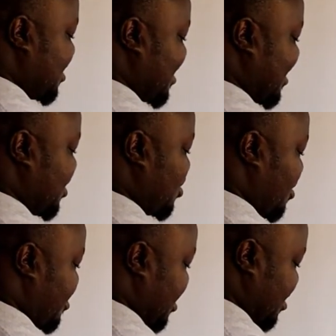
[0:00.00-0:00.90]

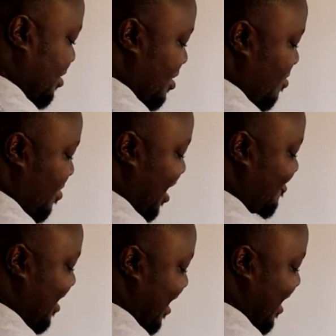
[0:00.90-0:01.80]
category, we have
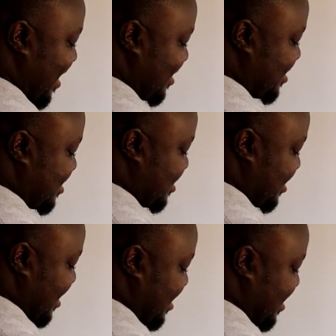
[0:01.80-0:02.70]
the ace,
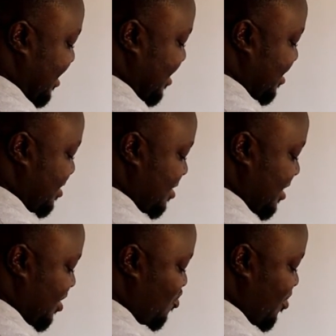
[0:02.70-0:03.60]
the king,
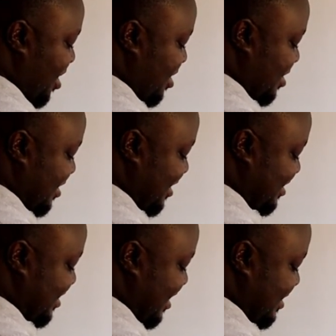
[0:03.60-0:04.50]
the queen, the
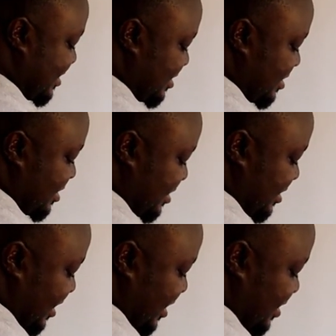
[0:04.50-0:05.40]
jack,
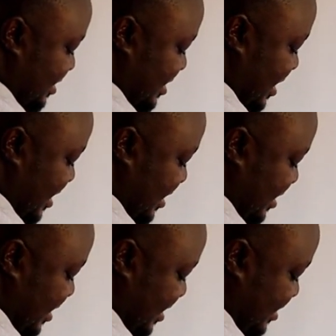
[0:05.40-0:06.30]
10, 9,
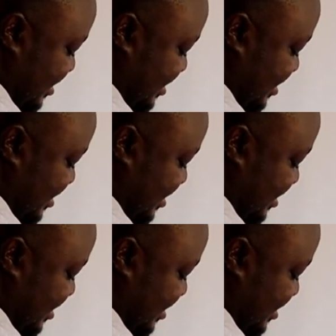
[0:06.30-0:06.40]
8,